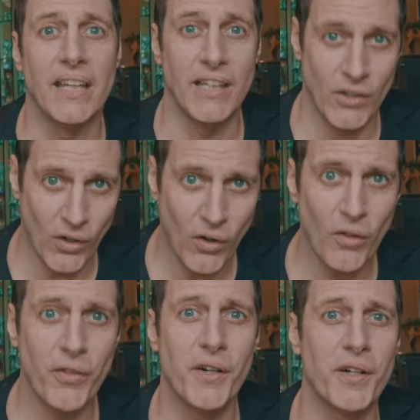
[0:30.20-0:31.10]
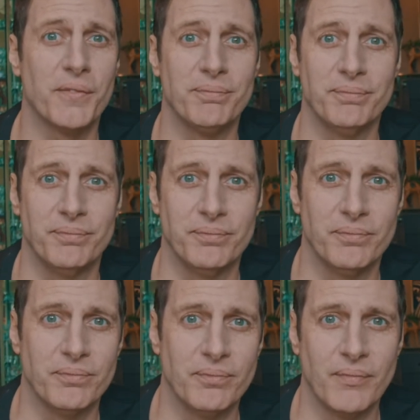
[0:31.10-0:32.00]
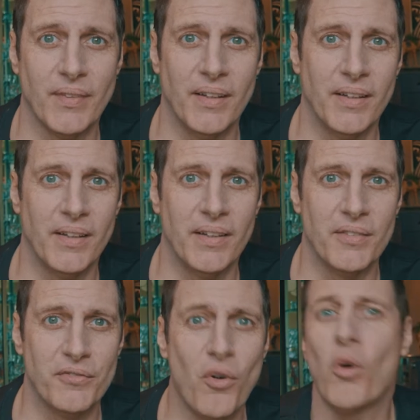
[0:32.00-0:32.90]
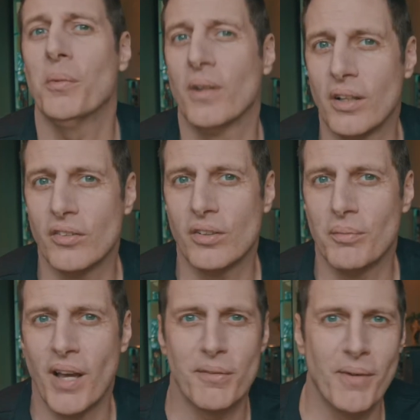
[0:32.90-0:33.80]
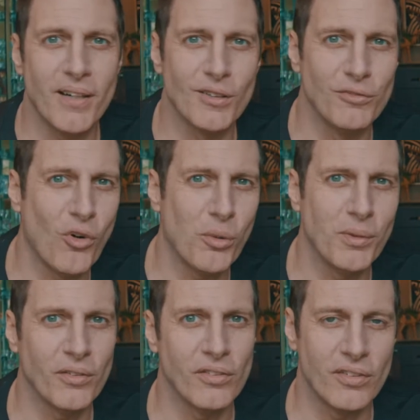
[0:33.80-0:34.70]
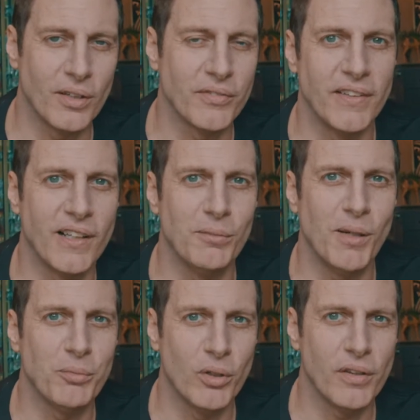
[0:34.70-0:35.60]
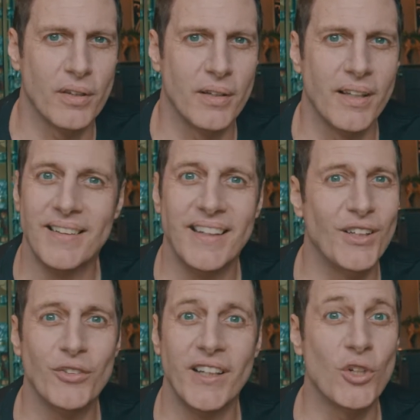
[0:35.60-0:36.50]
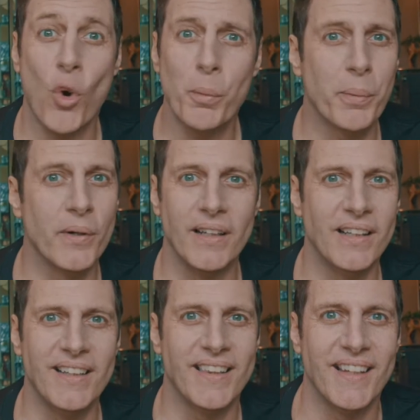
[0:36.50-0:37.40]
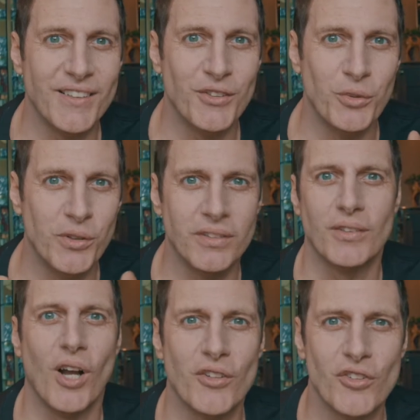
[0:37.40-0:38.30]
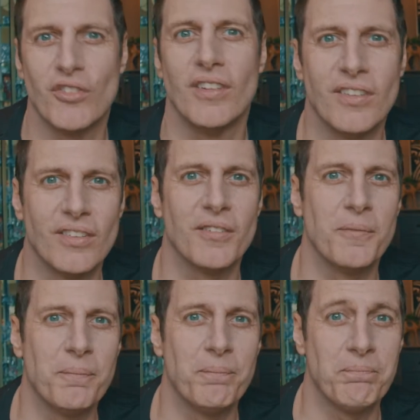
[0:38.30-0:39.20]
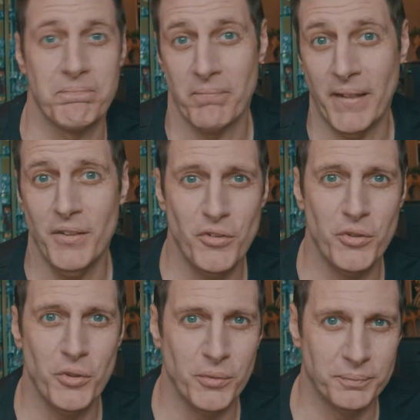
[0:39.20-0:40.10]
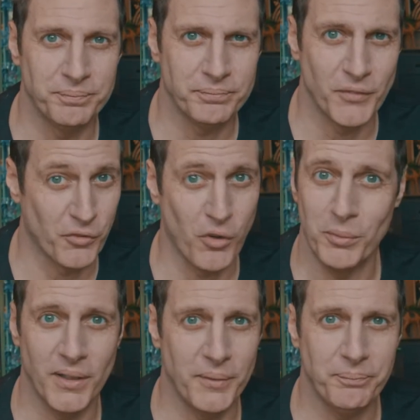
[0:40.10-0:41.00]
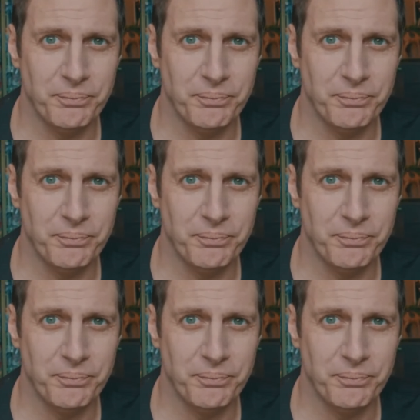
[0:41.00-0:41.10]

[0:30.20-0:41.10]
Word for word: in all their uh, formulas, mathematical formulas and stuff that they come up with, they don't incorporate anything to do with consciousness into their formula.